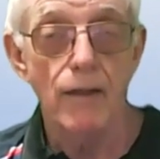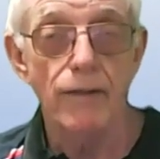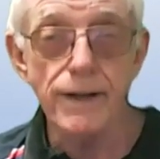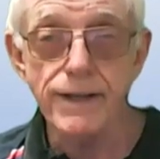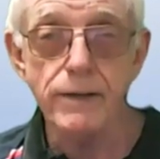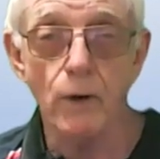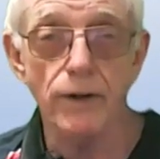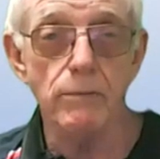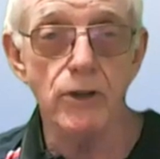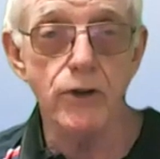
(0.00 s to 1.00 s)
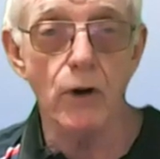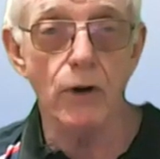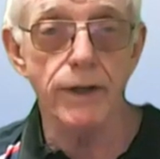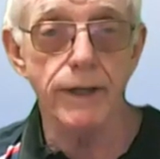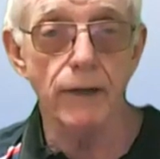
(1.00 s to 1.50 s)
This is what the
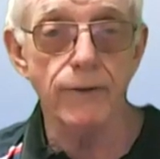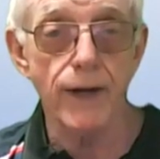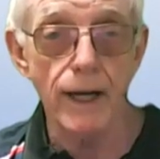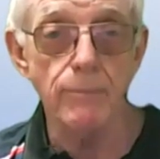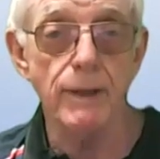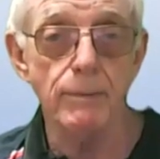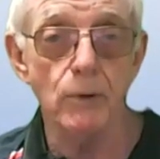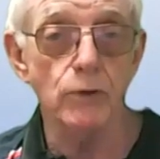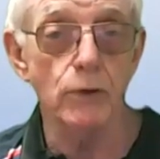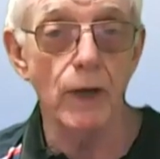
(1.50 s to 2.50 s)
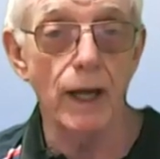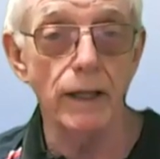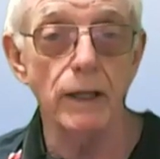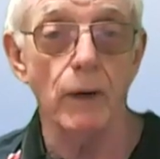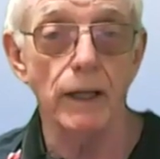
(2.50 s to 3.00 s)
majority of Thai people do
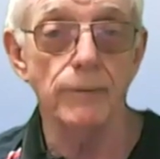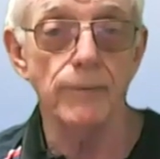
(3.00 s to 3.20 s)
anyway.